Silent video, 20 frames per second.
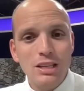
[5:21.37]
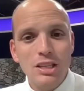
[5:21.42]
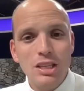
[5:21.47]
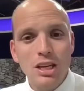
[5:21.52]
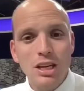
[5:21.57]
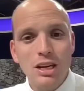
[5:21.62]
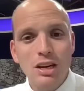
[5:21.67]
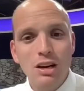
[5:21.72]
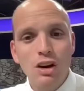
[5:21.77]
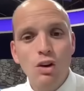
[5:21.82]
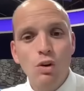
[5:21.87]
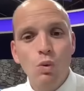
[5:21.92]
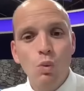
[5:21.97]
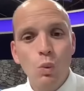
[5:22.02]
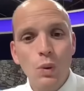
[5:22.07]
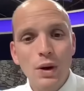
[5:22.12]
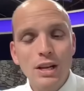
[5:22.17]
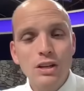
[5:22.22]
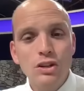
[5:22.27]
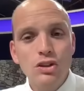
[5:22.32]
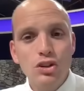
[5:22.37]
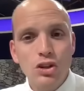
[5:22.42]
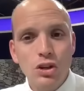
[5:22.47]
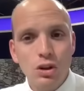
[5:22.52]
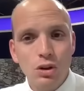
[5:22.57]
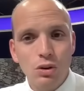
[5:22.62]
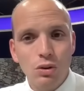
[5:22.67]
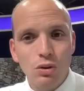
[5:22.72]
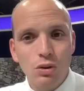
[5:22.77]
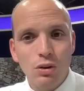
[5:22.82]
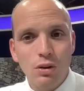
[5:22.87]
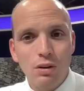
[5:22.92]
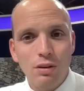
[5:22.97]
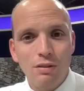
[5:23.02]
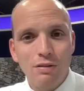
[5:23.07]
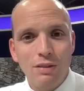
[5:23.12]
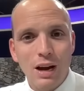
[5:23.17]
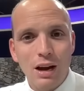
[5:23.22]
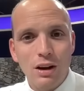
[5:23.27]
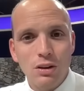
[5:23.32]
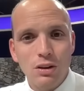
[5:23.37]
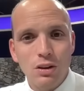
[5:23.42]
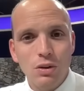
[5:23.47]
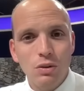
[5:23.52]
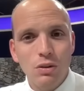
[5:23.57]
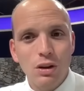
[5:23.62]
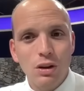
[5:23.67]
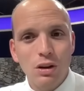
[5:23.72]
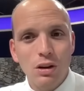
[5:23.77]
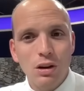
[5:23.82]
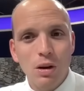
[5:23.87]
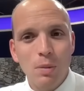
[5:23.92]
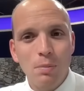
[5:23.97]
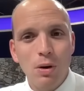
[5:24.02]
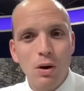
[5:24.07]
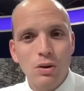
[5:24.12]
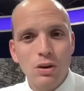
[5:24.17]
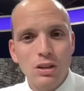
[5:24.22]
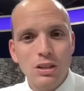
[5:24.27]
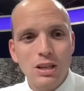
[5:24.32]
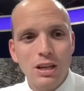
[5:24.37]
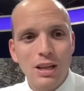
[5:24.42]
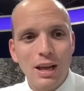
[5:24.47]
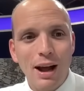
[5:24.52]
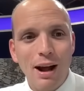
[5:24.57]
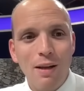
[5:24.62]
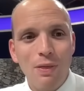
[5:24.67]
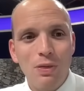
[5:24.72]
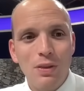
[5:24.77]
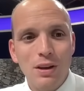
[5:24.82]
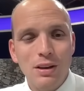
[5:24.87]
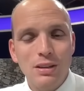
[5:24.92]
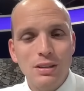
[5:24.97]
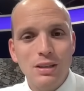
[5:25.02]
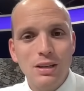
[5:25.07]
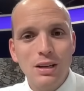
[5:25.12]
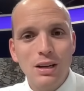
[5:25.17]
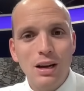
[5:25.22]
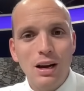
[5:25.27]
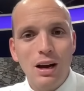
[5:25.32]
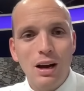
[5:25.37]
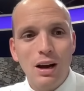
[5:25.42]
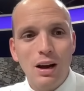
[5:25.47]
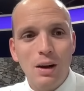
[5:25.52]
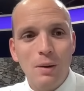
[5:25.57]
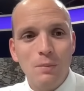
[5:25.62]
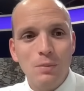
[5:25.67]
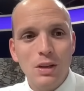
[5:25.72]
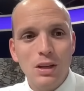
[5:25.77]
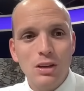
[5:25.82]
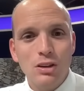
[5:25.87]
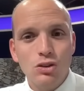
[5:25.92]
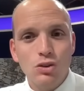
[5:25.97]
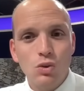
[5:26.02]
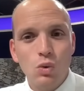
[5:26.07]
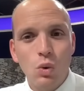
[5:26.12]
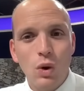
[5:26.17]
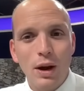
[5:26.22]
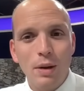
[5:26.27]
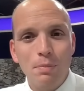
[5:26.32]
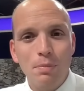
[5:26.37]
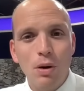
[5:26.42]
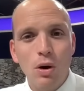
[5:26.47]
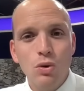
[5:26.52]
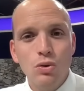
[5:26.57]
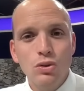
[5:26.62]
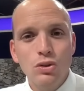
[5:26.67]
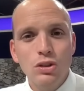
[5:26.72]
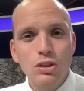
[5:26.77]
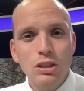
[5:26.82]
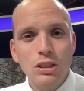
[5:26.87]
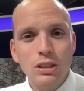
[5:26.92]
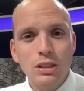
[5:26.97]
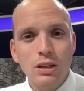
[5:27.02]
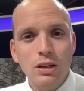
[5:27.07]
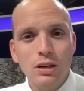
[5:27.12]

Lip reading: the wind chill value, the component to that that is quite potent.